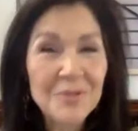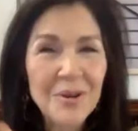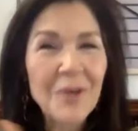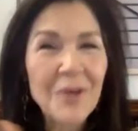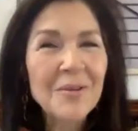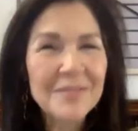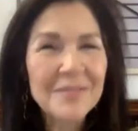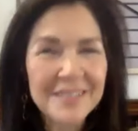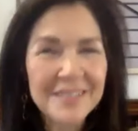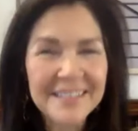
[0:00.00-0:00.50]
you it on
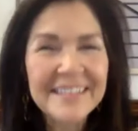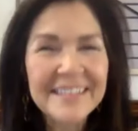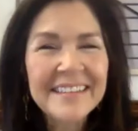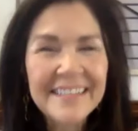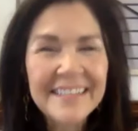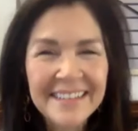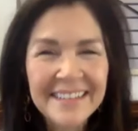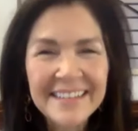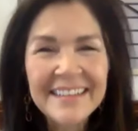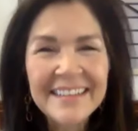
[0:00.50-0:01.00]
the
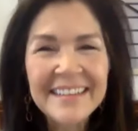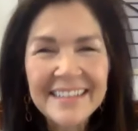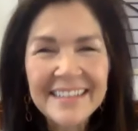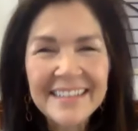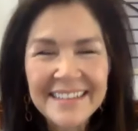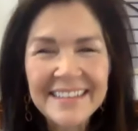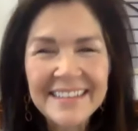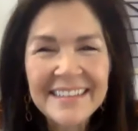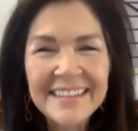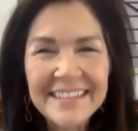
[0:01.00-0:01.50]
fly.
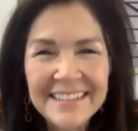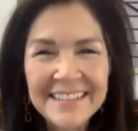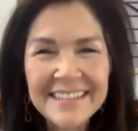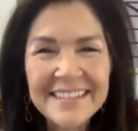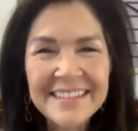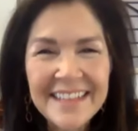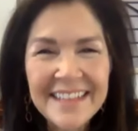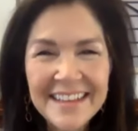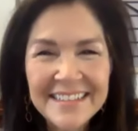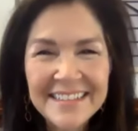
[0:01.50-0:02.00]
You're
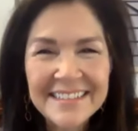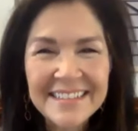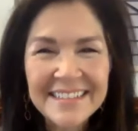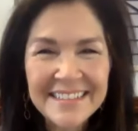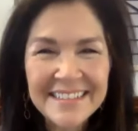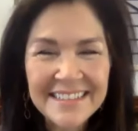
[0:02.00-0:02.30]
learning it on the